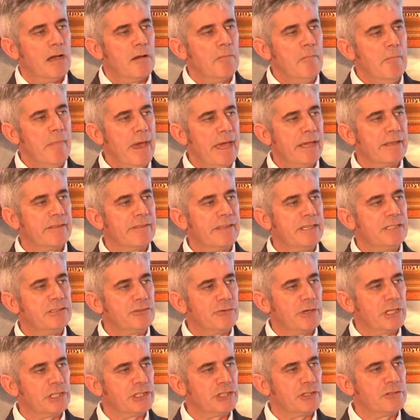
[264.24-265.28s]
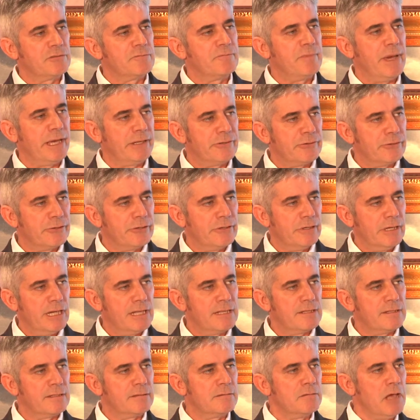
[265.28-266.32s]
make the interaction better,
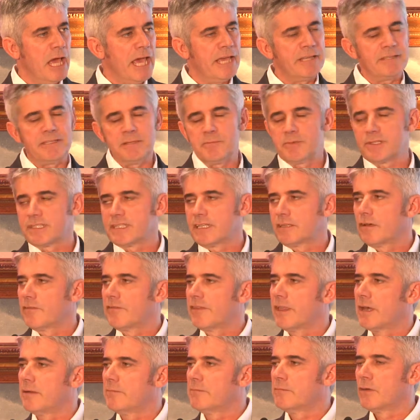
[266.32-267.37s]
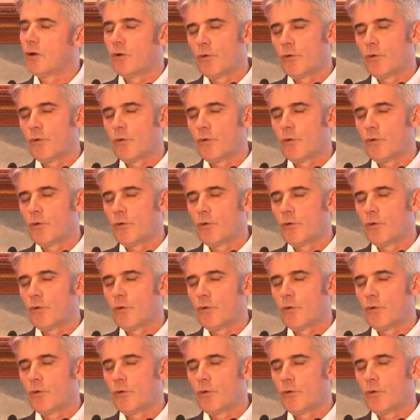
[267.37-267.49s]
and eighty percent of them,